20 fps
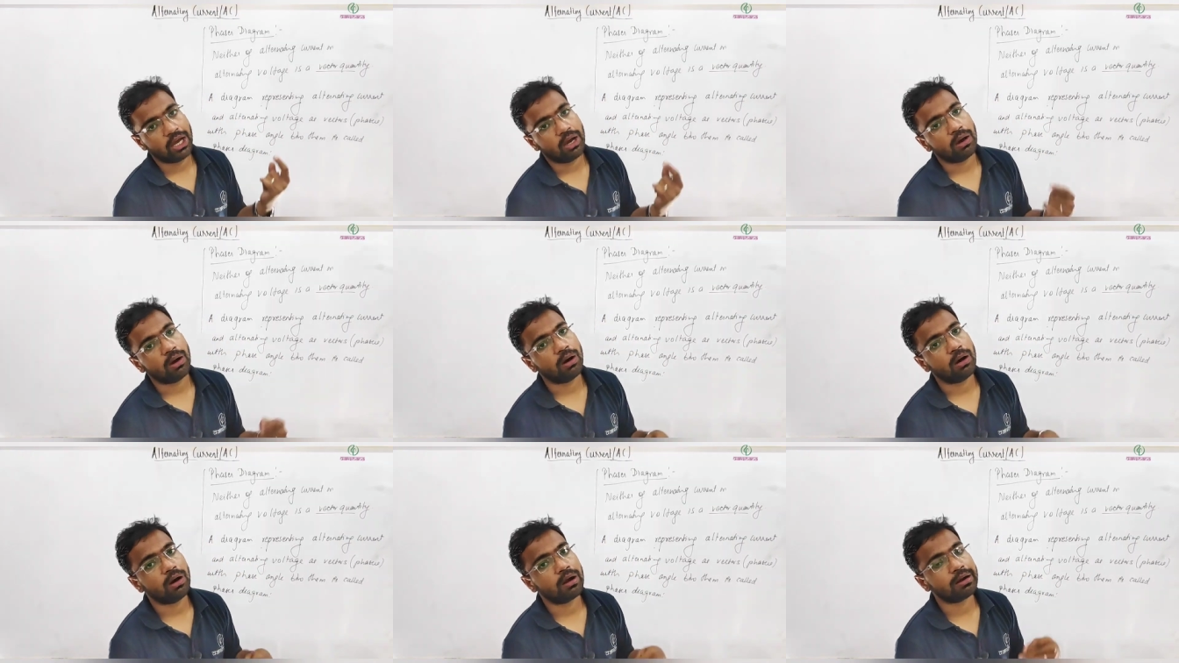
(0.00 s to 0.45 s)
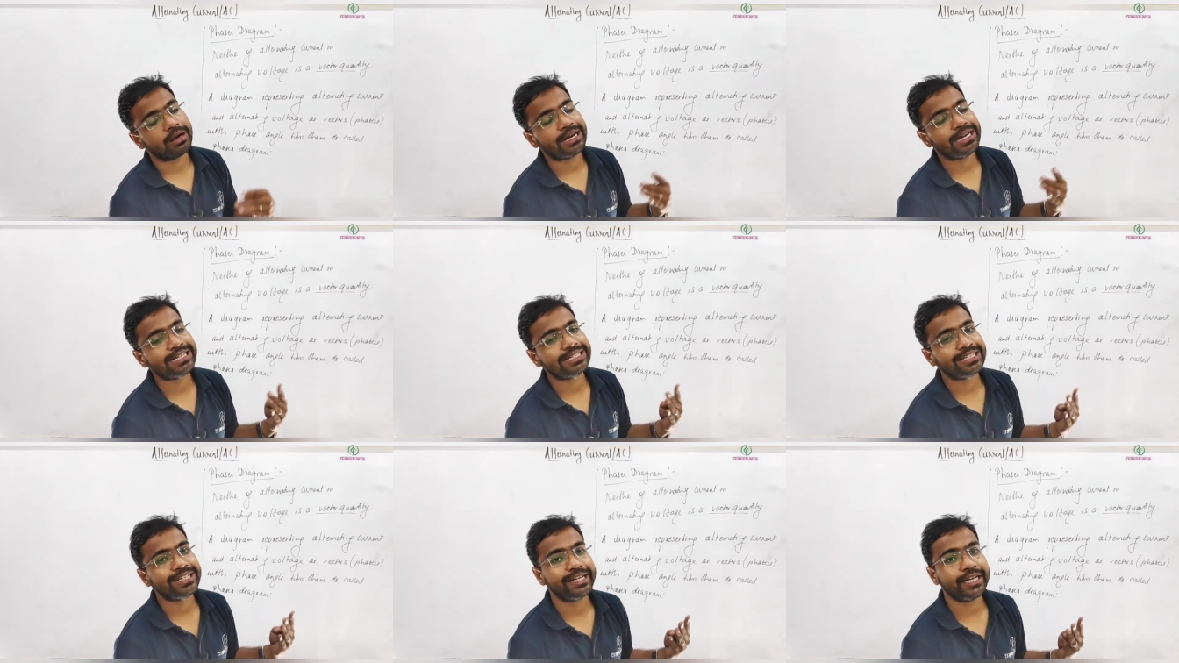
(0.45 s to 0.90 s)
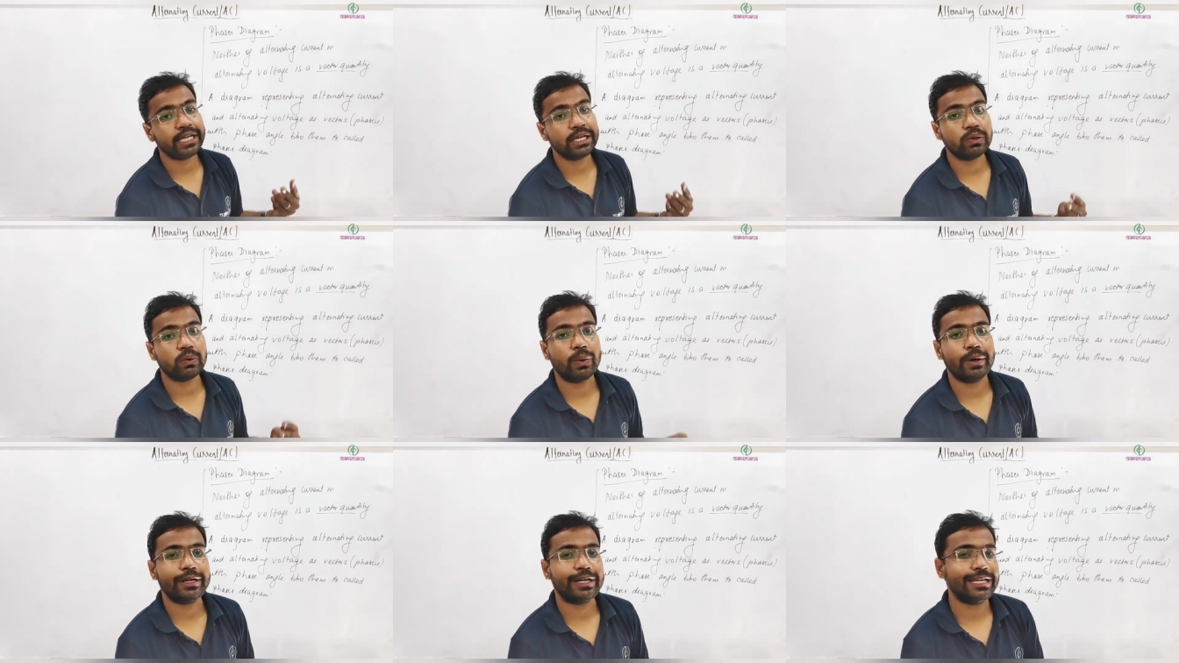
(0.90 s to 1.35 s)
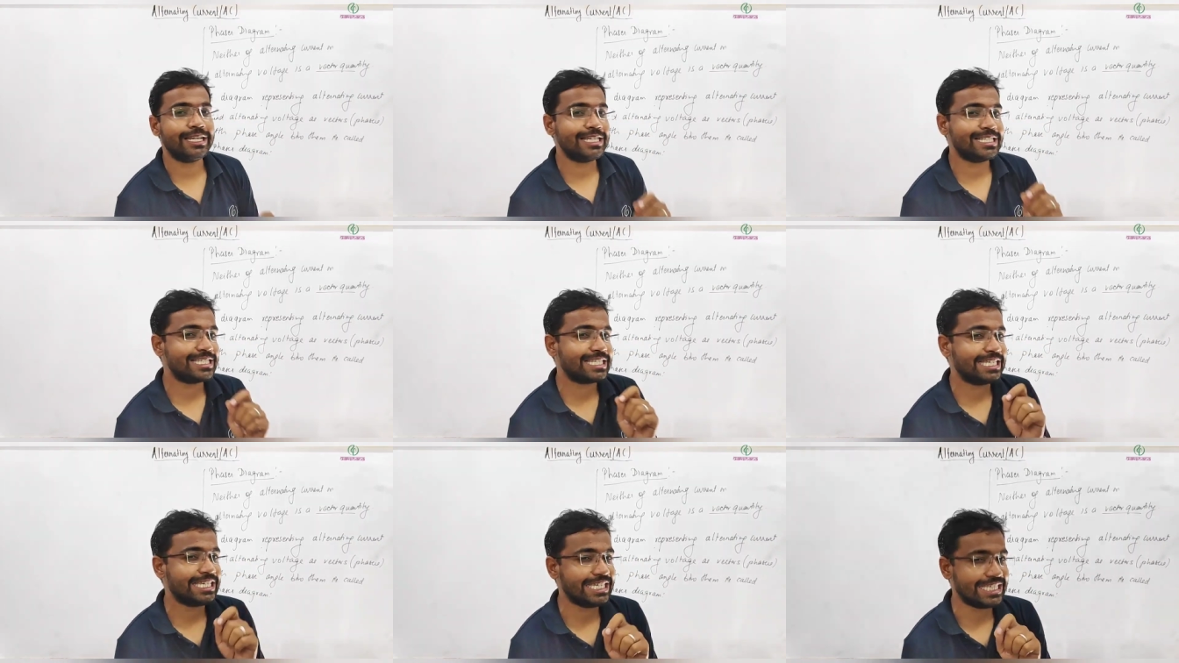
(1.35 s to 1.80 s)
or alternating
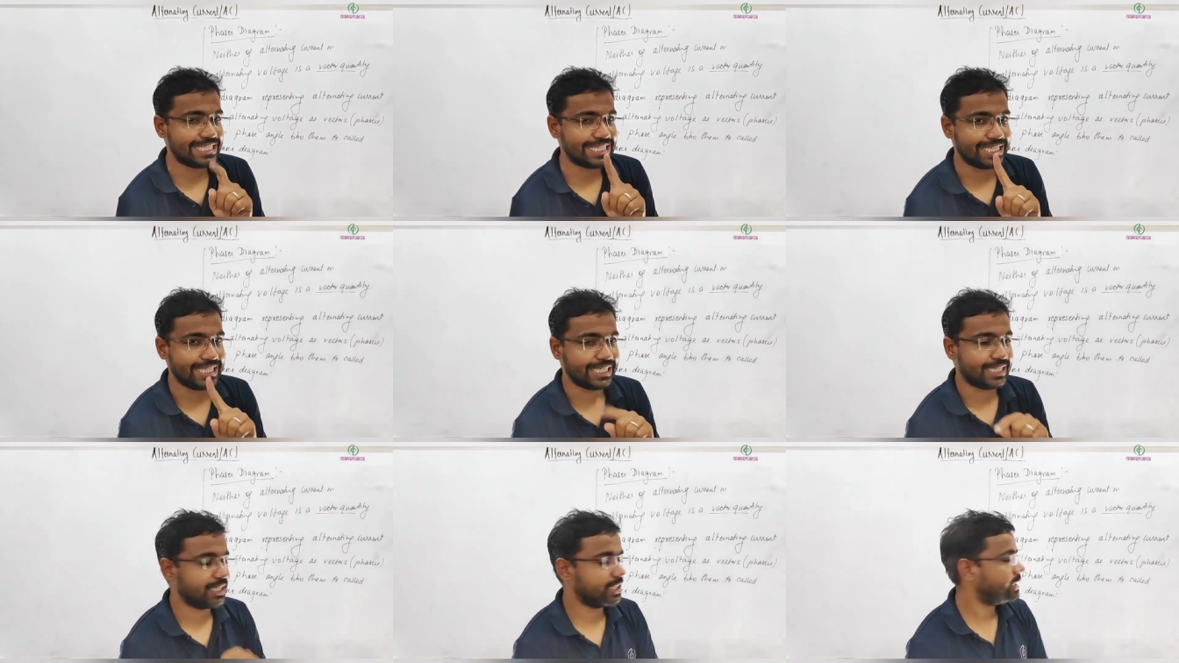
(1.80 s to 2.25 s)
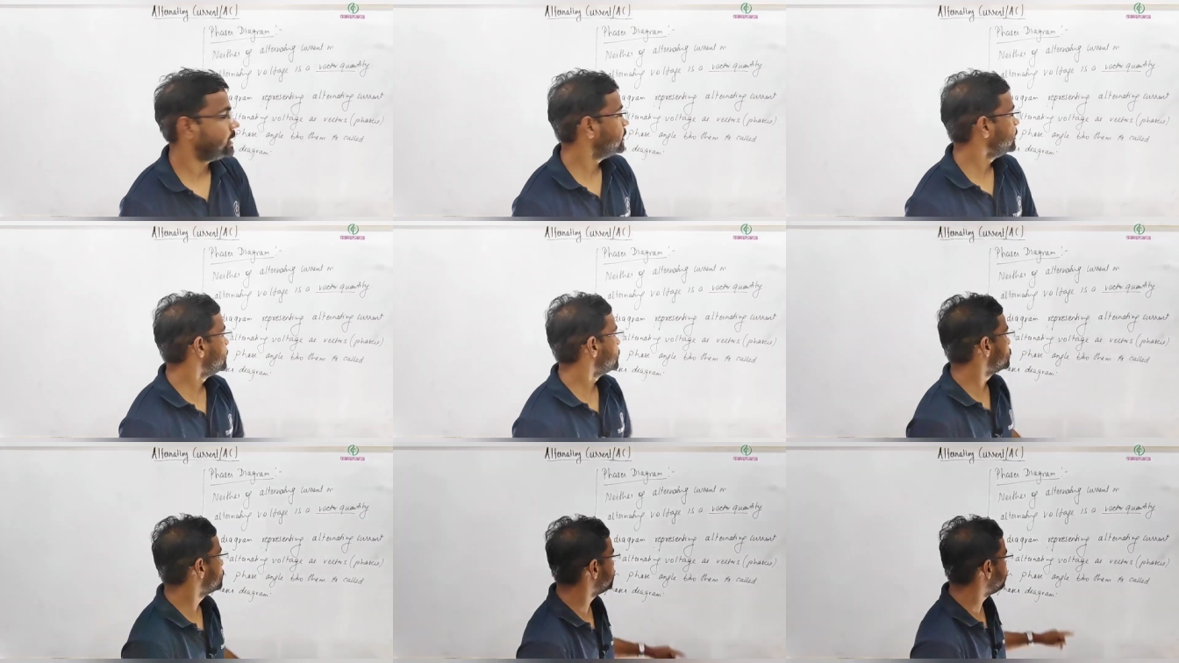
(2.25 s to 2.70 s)
quantities easy. So